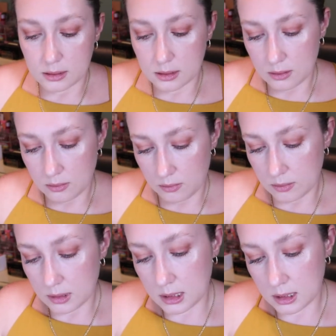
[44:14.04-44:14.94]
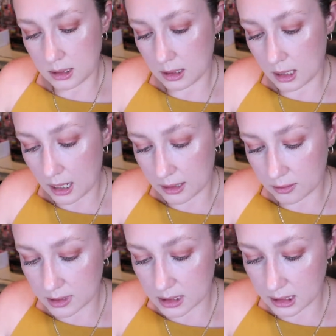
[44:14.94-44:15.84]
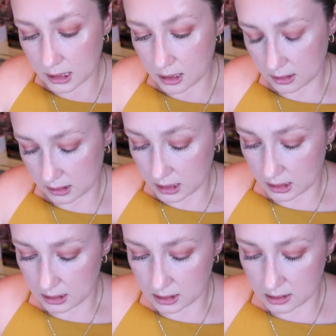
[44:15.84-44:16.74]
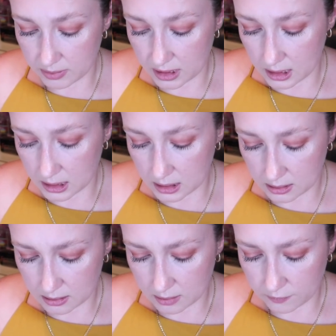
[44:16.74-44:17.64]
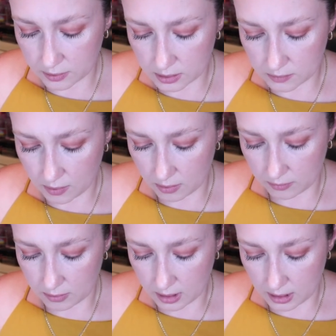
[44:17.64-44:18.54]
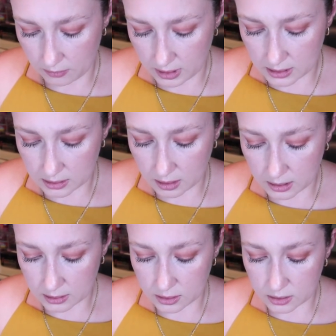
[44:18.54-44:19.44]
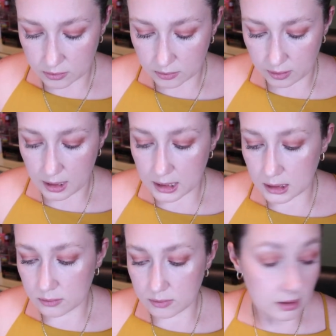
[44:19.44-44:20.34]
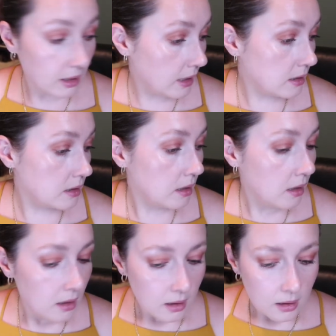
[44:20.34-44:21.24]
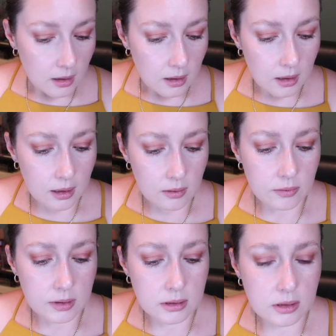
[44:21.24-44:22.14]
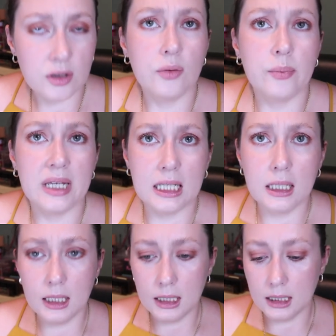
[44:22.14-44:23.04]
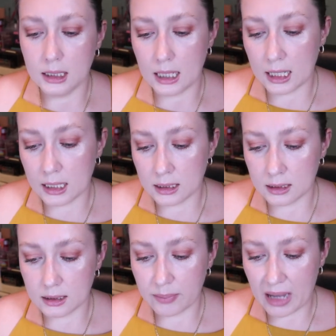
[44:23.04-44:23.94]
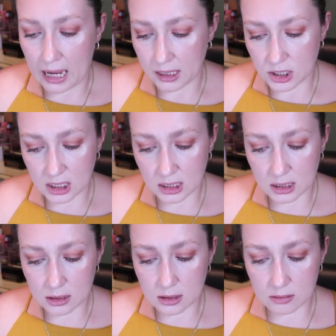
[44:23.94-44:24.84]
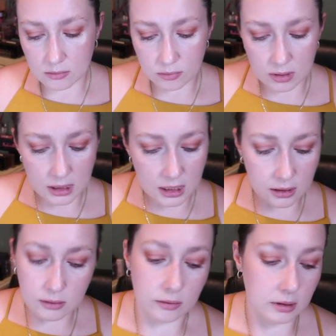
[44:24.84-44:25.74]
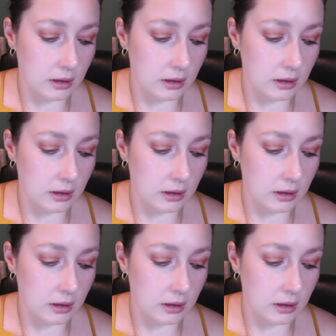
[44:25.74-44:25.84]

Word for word: So the reason I got this is because first of all, when I saw it in store, I didn't realize it was so big and the packaging is really cute.